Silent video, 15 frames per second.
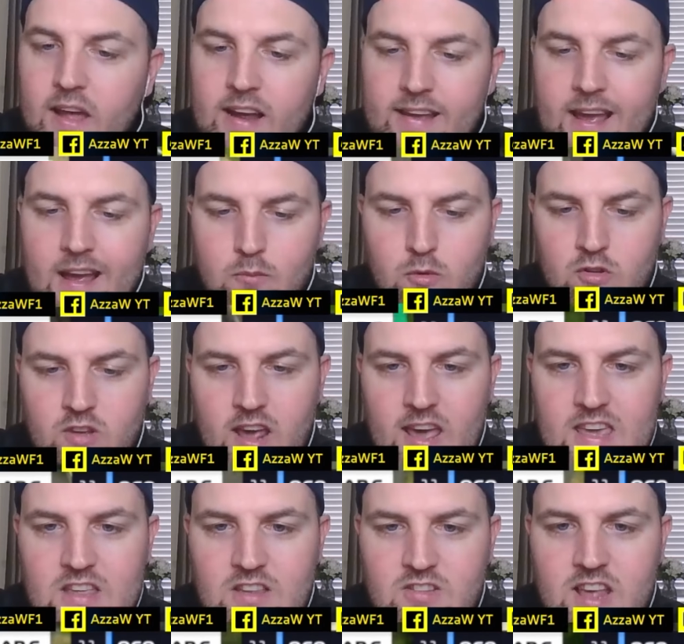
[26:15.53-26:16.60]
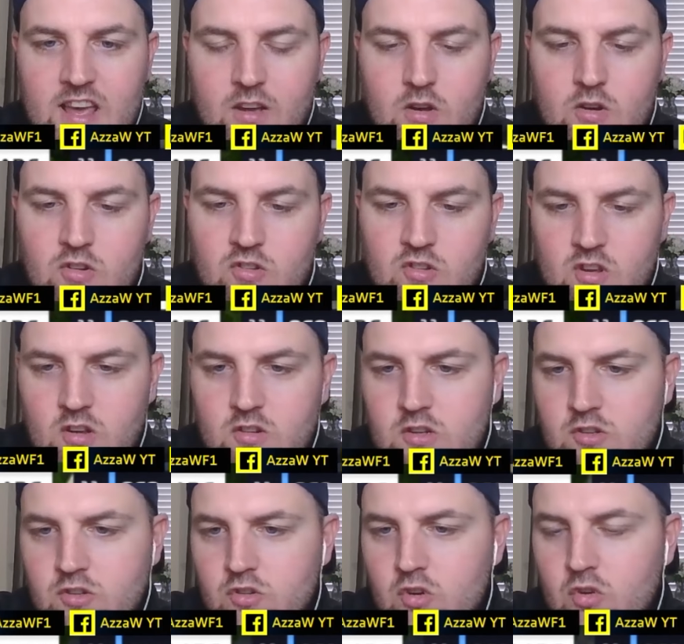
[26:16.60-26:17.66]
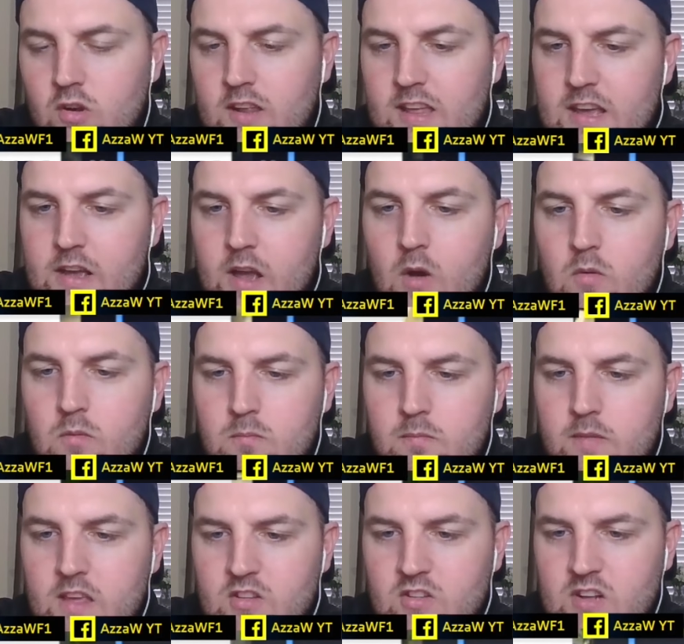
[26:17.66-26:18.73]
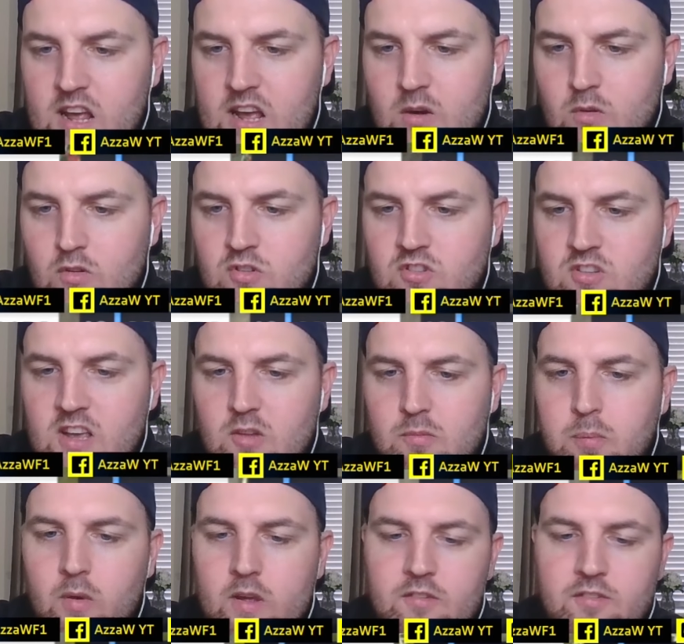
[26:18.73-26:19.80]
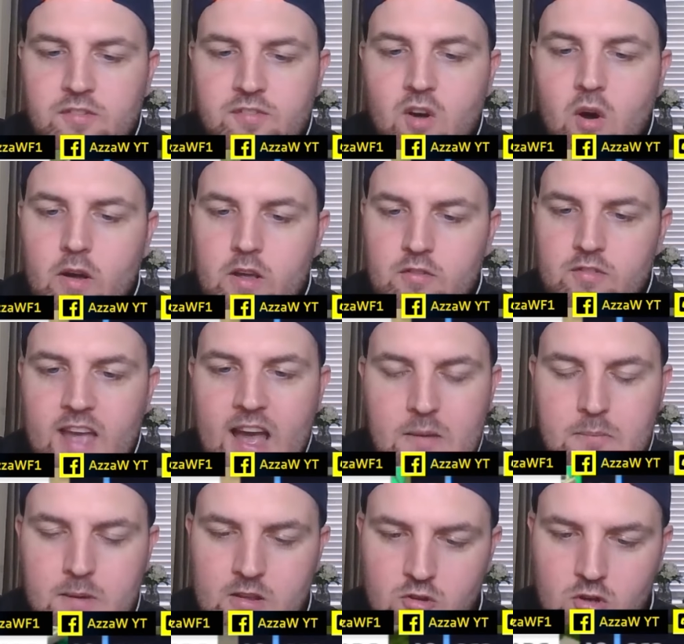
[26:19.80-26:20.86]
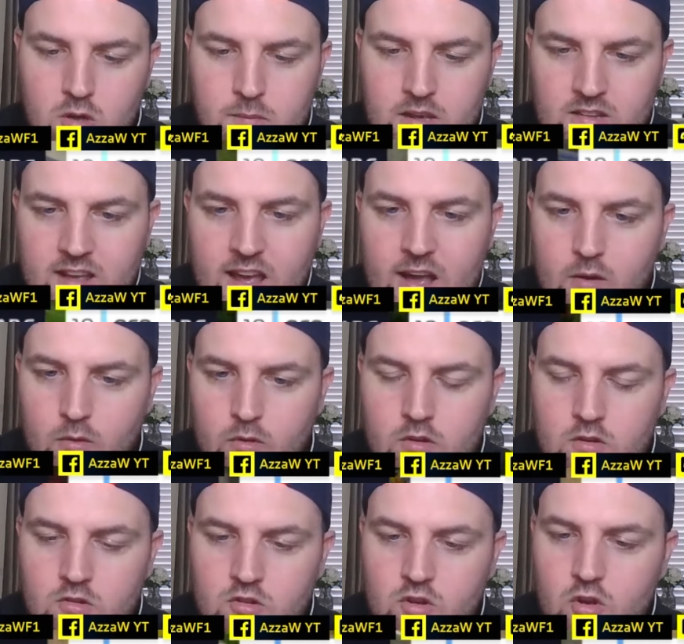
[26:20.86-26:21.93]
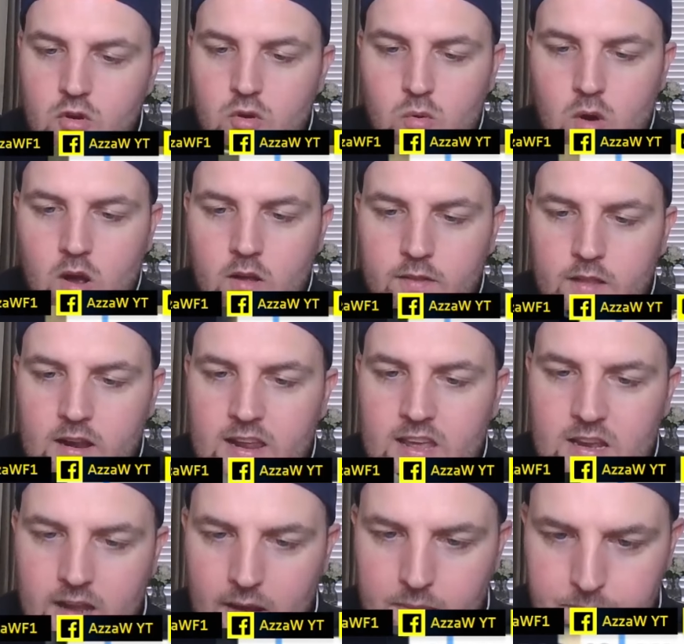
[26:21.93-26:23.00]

That gap was 8 seconds shortly ago. It's now 6.5. Gap is coming down to the leader.